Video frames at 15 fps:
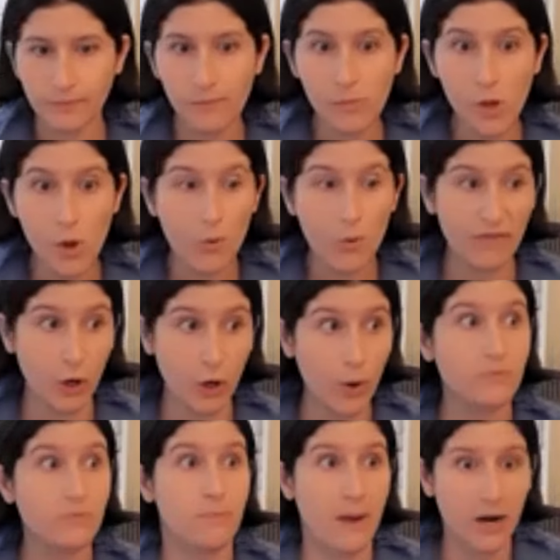We've
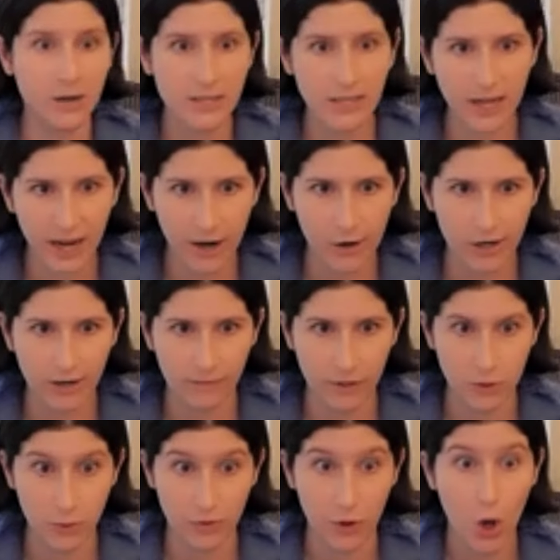equipped parents and
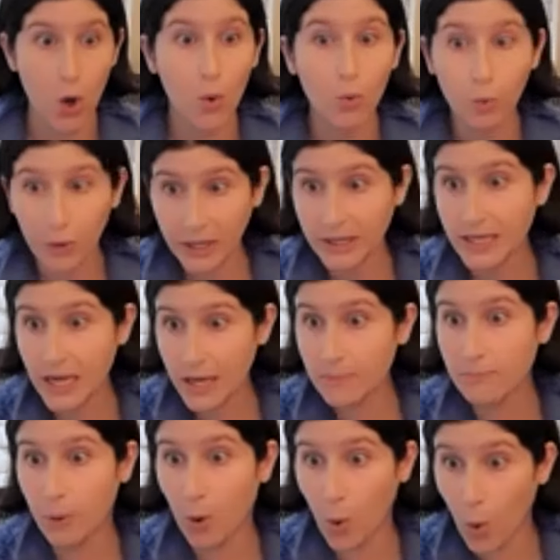caregivers with really
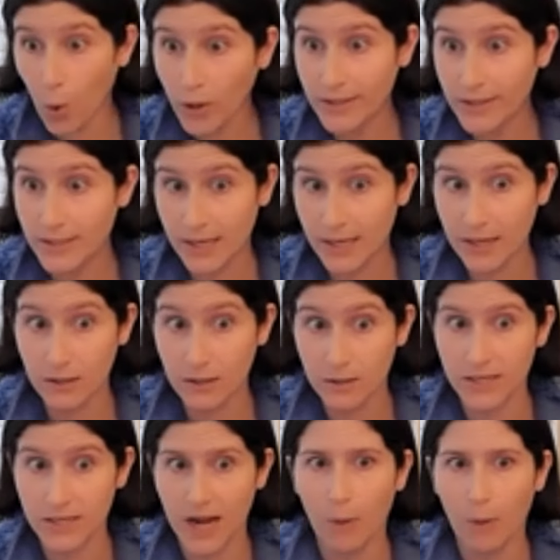important skills
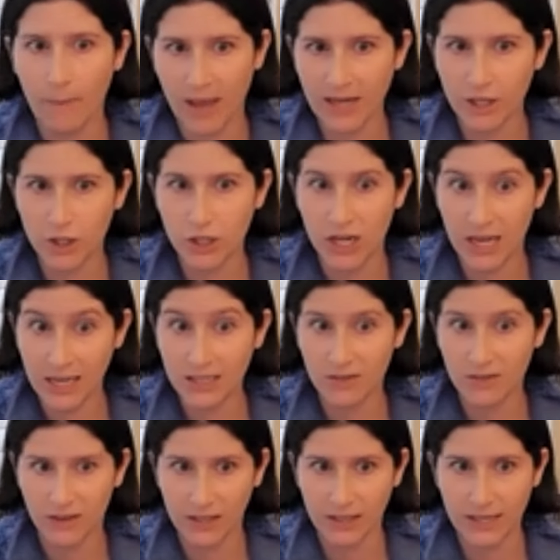to help manage kids'
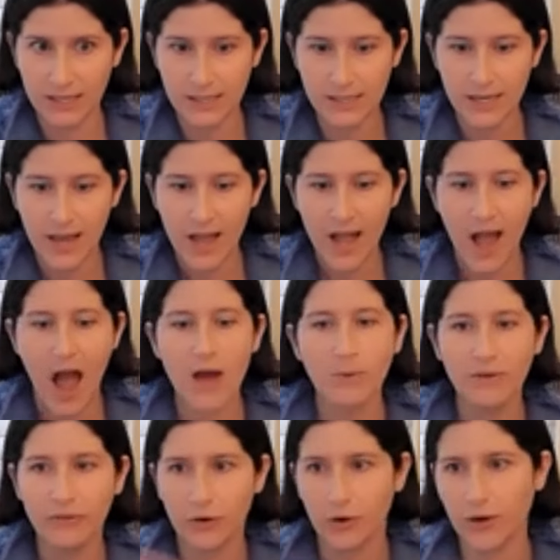feelings. And
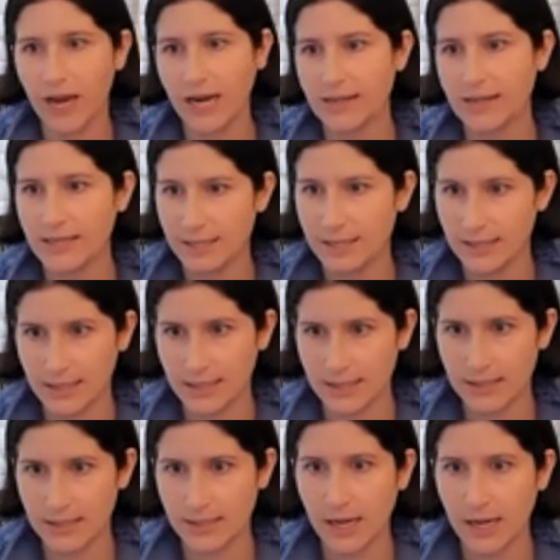we've created this
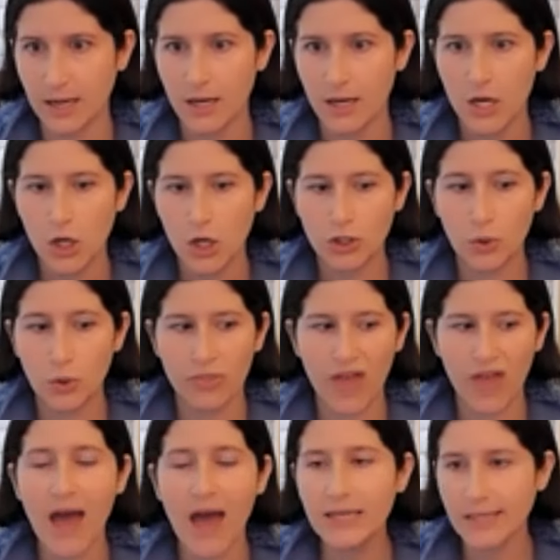consistency. So
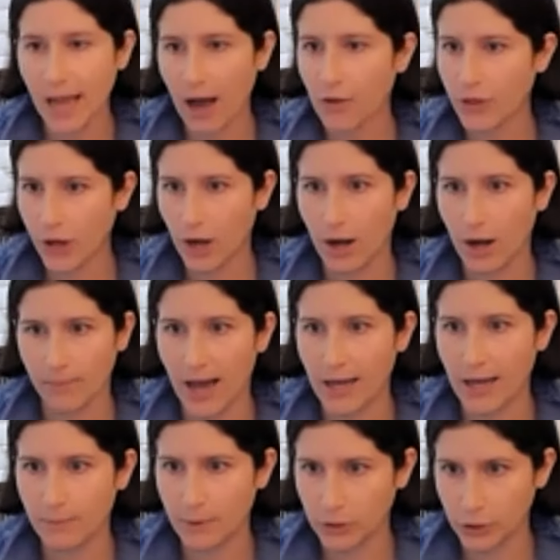that is how the Calm
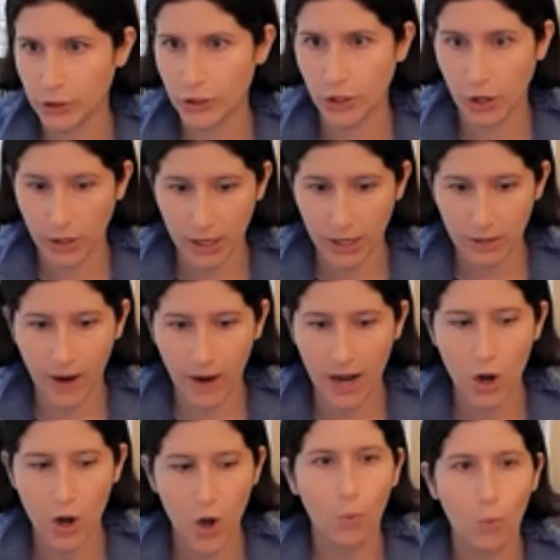Caterpillar started,
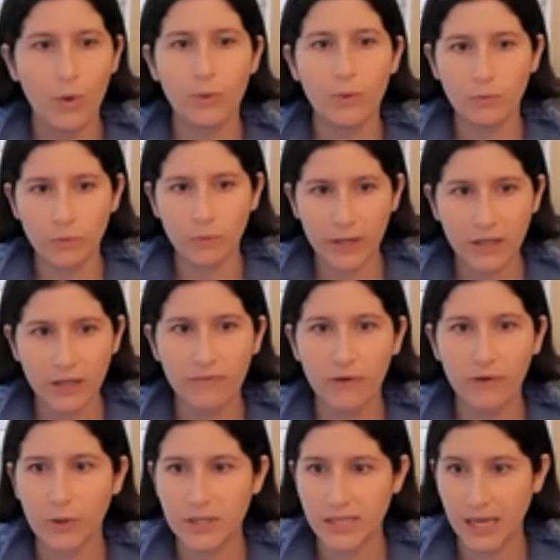right? We were really
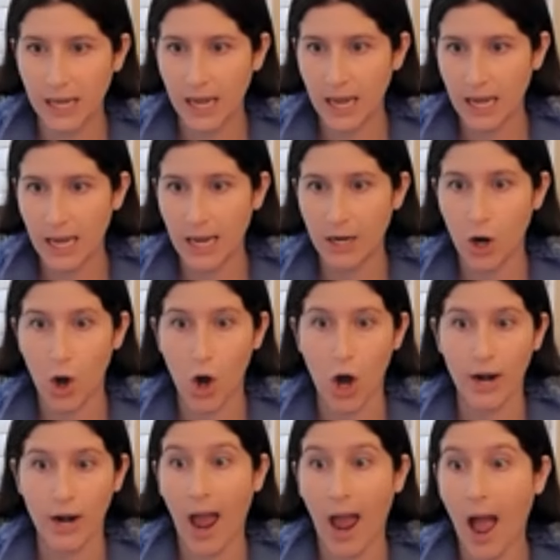focusing in
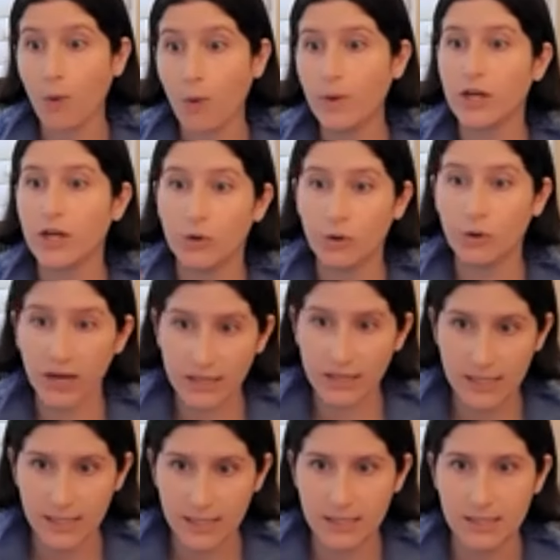on how we could create
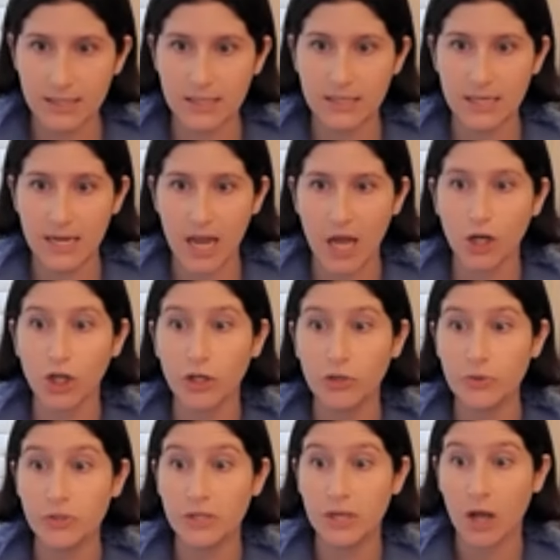this consistency and
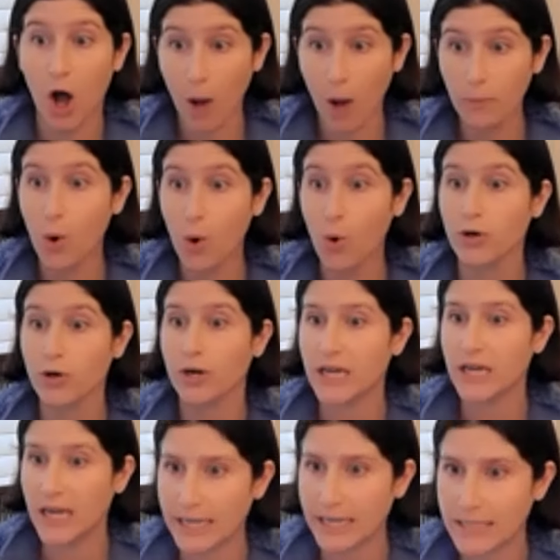use Calm Corner
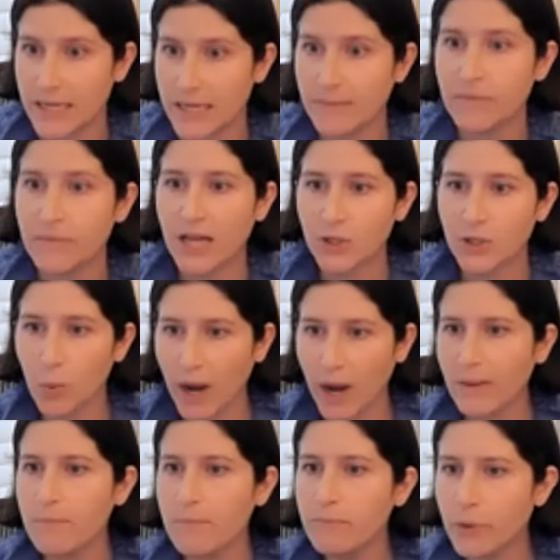kits as a way
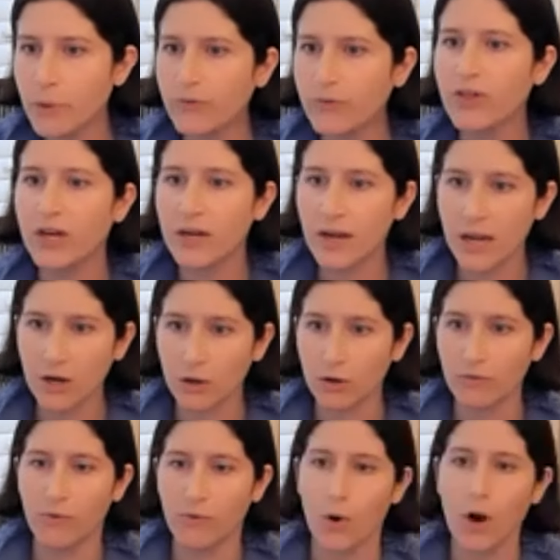to move the
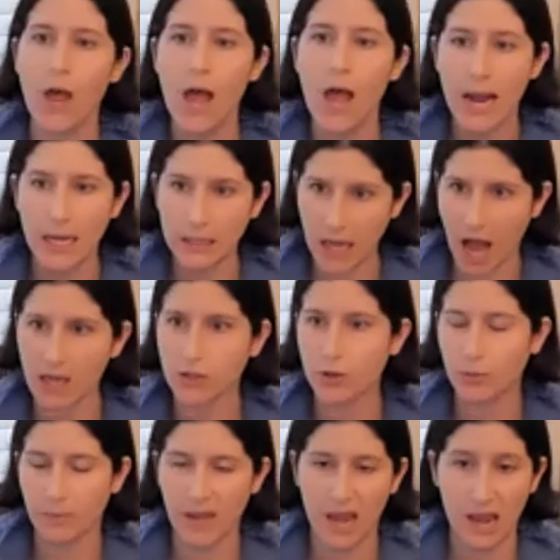needle for
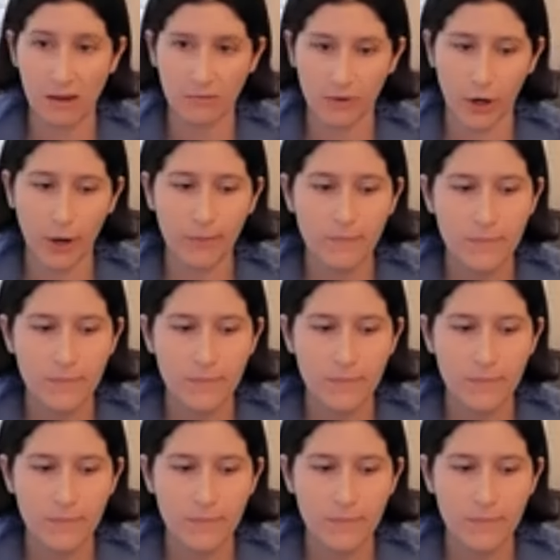classroom behavior.